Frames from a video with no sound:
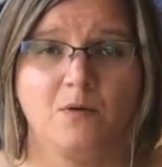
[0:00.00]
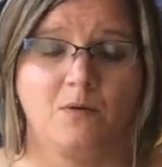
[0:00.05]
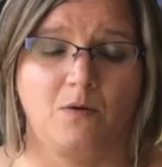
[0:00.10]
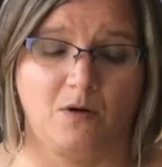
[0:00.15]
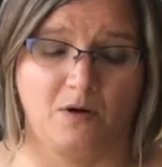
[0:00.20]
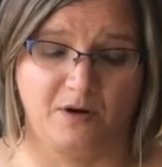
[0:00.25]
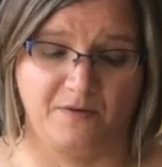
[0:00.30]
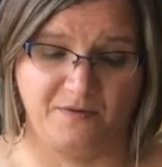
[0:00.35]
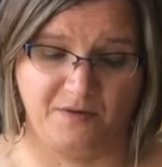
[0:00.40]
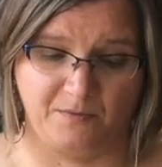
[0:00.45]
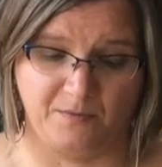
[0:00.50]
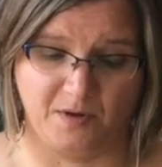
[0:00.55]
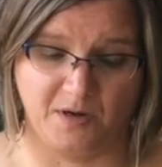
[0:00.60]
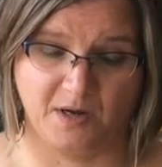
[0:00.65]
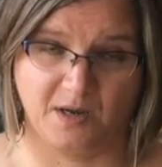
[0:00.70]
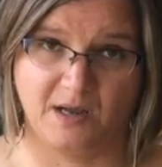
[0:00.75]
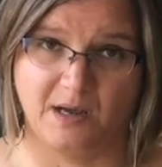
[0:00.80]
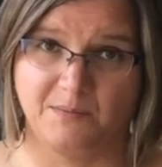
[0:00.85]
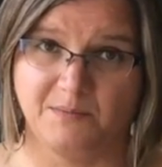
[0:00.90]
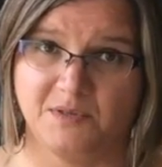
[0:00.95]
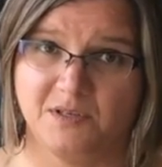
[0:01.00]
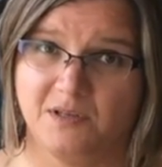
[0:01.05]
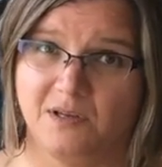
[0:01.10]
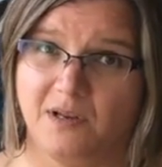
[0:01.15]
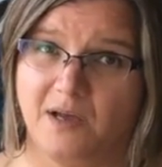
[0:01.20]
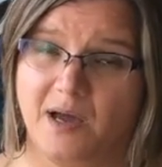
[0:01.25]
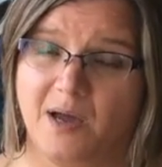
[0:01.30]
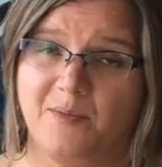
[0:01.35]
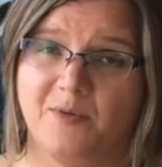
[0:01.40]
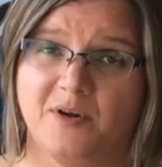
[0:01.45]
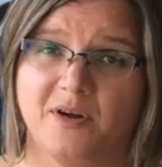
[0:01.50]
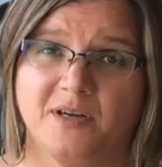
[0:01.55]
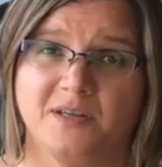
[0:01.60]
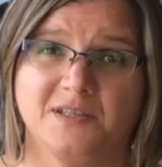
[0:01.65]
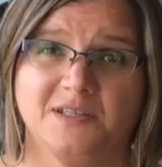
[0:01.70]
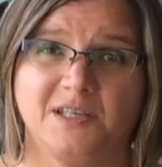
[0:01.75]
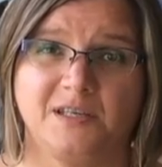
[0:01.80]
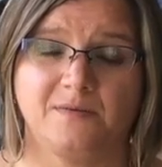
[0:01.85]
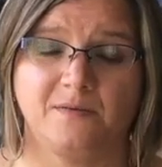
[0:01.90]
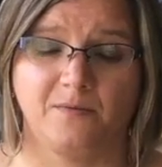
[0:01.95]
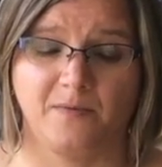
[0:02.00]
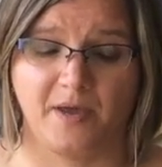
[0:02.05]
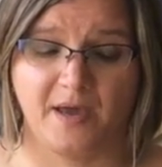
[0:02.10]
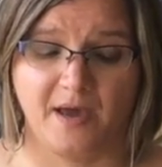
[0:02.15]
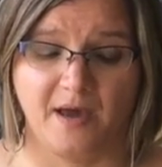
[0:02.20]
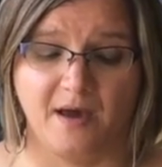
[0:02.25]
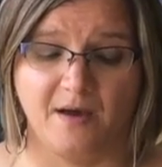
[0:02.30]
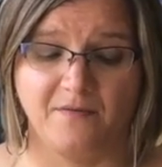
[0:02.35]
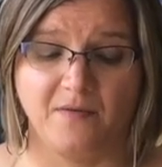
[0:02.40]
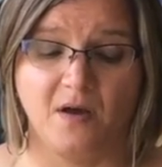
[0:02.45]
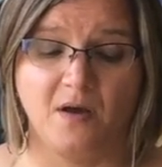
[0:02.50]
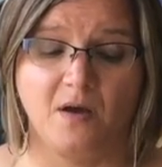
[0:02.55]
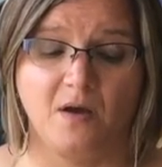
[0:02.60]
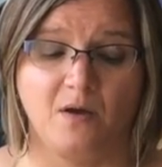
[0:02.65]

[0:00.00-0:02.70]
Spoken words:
or if you want to come to the library and see what we have,